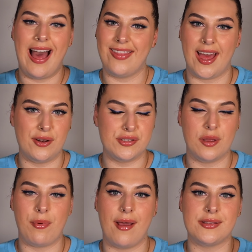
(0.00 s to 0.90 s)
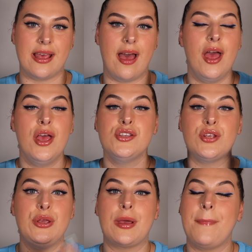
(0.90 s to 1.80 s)
and the add-on to your browser.
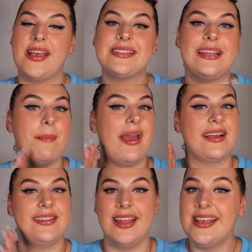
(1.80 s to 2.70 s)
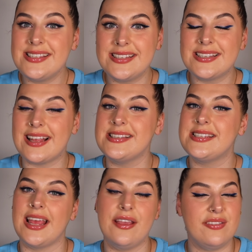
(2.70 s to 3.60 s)
So you can basically make lists and
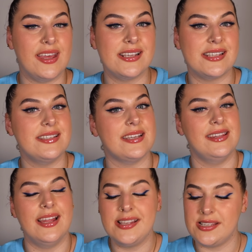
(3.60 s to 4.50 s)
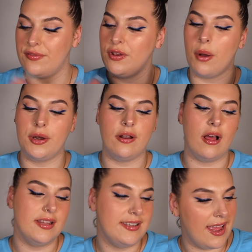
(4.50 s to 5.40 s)
save things into lists if you're going on
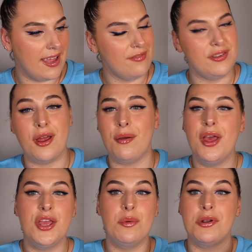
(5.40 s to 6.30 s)
holiday, if you know, you